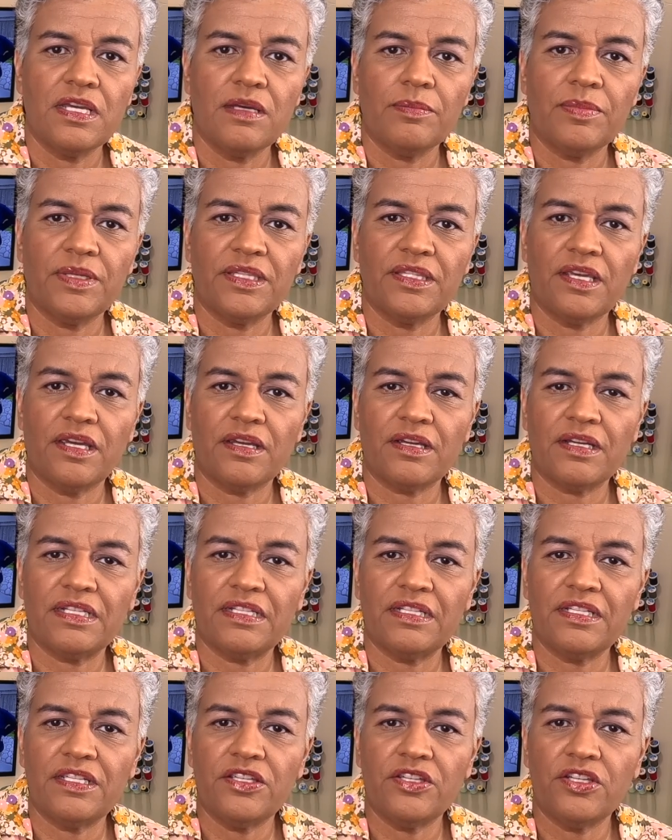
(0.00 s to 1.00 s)
but they're
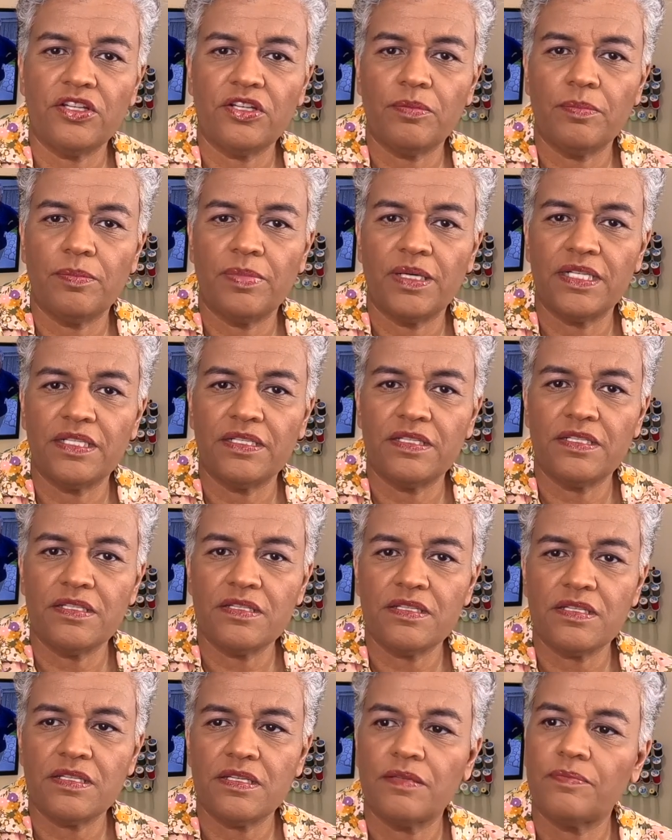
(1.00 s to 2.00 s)
clear
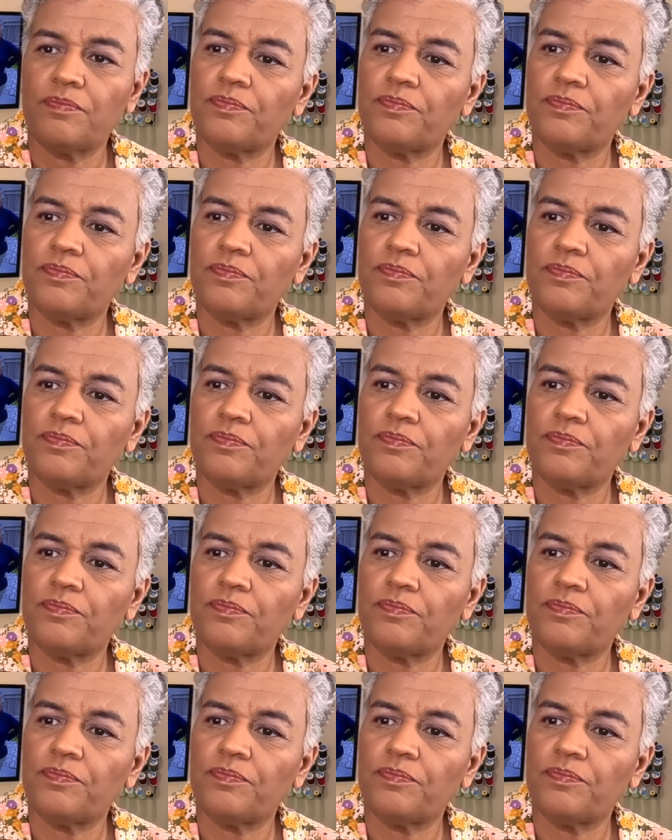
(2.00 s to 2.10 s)
buttons.